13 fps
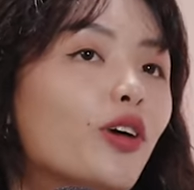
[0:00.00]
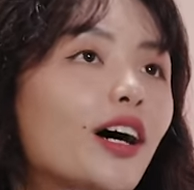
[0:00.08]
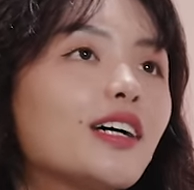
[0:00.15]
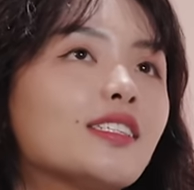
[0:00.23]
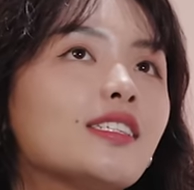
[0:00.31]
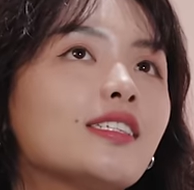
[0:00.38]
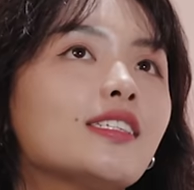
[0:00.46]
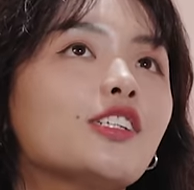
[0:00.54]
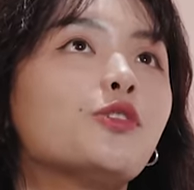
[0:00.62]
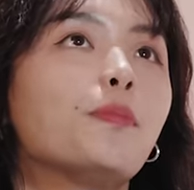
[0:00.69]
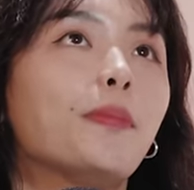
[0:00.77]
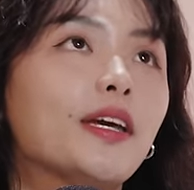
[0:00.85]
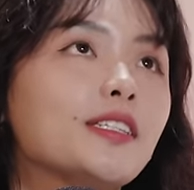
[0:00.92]
bras is such
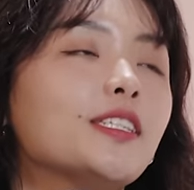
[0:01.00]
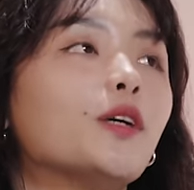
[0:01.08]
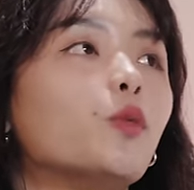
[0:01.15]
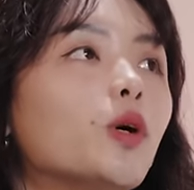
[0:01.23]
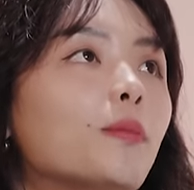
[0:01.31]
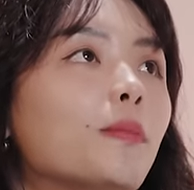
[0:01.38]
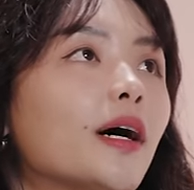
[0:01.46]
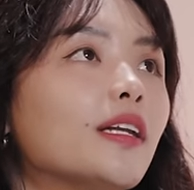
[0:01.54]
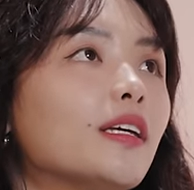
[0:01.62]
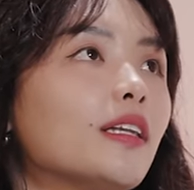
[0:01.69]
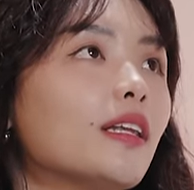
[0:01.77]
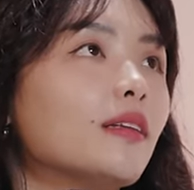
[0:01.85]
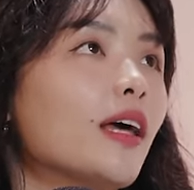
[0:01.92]
a basic word, but
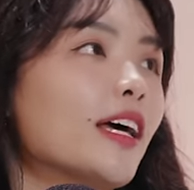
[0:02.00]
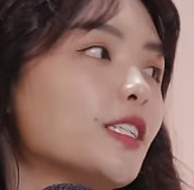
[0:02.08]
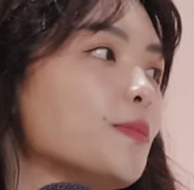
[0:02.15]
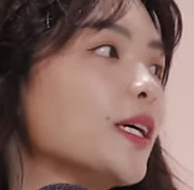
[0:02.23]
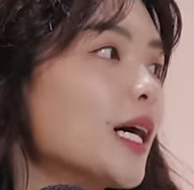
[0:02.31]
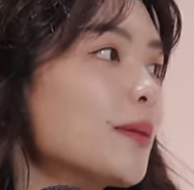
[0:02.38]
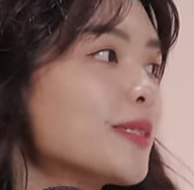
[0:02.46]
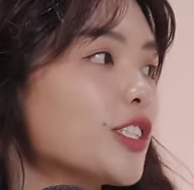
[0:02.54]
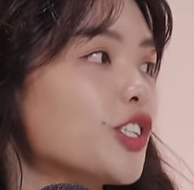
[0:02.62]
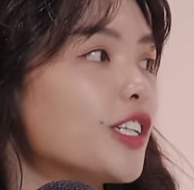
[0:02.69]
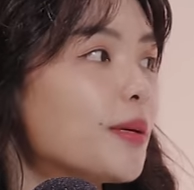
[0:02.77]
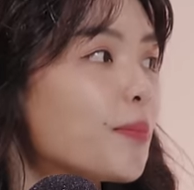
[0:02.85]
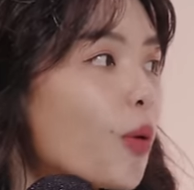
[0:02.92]
it has become such
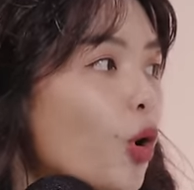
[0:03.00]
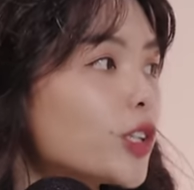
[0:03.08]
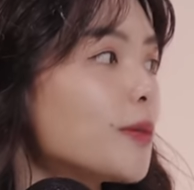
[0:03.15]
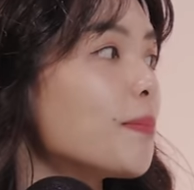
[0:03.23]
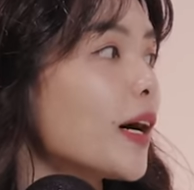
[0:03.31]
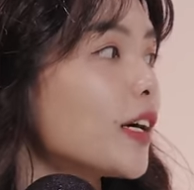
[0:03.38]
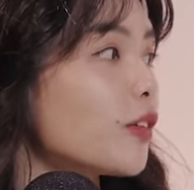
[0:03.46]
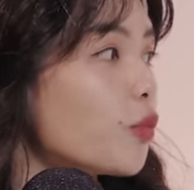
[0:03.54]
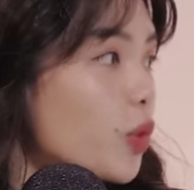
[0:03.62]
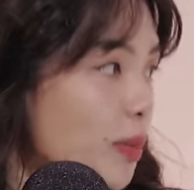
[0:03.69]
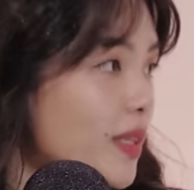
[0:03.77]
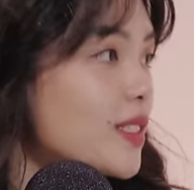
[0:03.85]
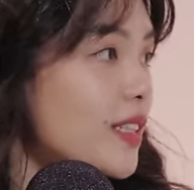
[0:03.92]
an important part of
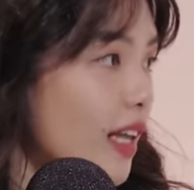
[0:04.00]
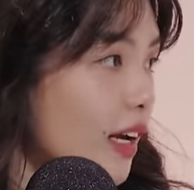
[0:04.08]
women's